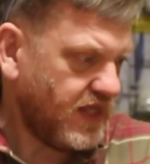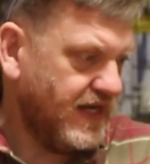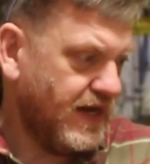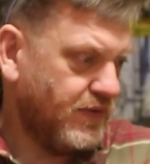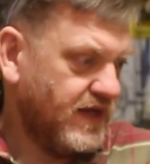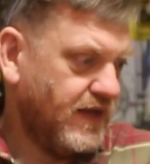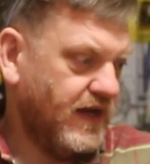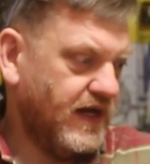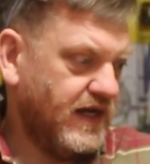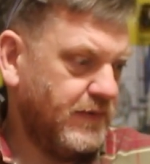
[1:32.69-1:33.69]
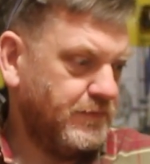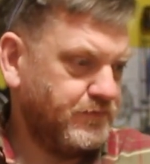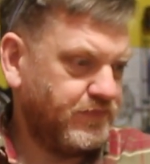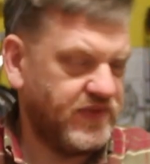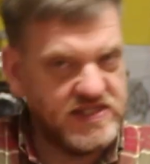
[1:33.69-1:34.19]
Now,
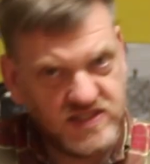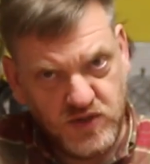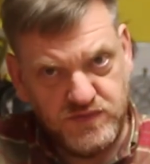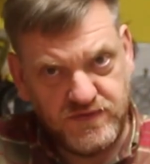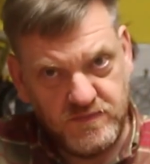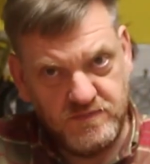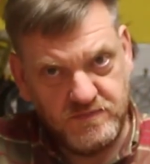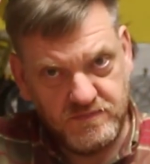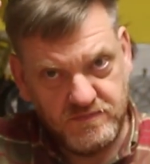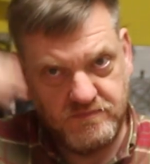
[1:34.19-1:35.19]
let's go from